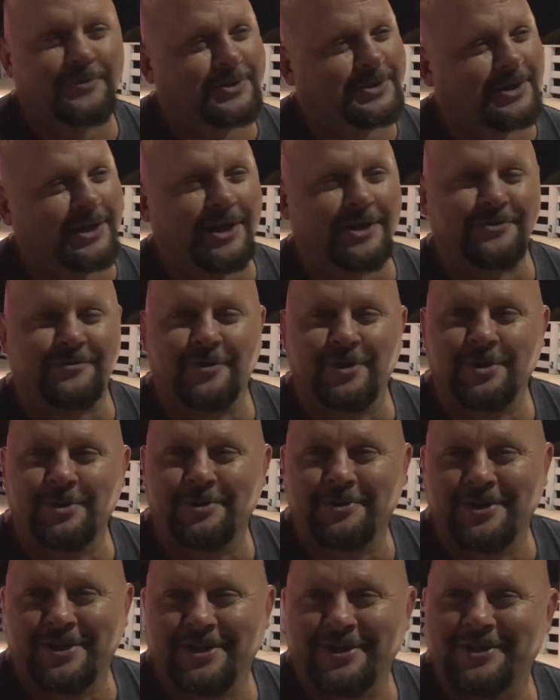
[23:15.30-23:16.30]
Slash Venom
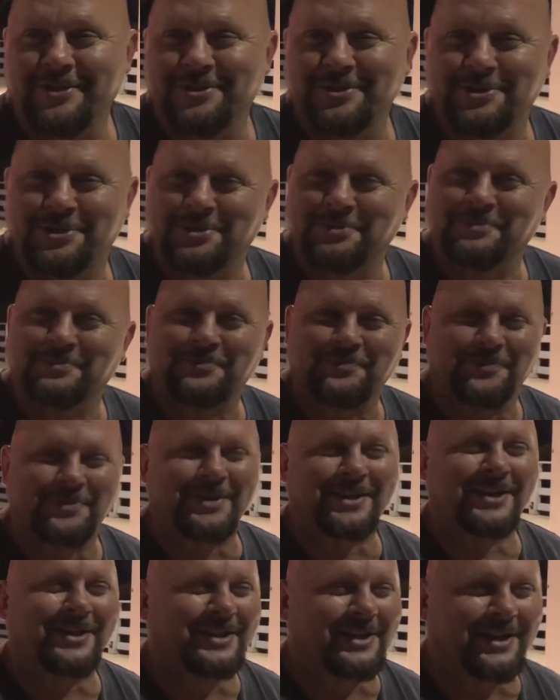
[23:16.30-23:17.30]
it is.
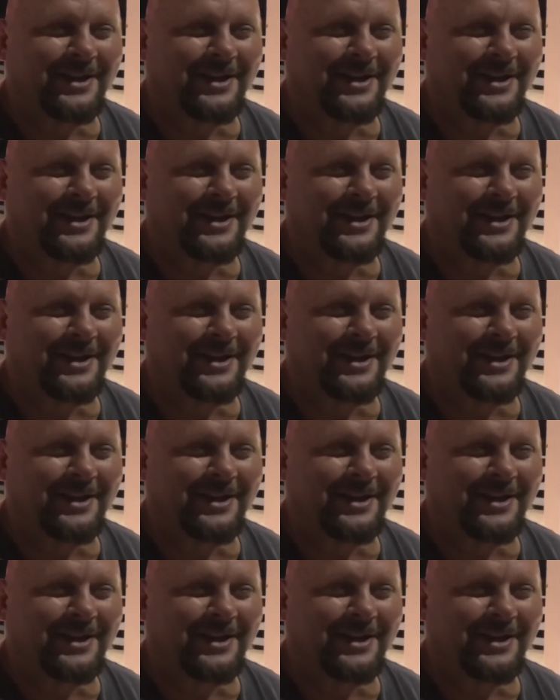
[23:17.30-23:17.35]
And then,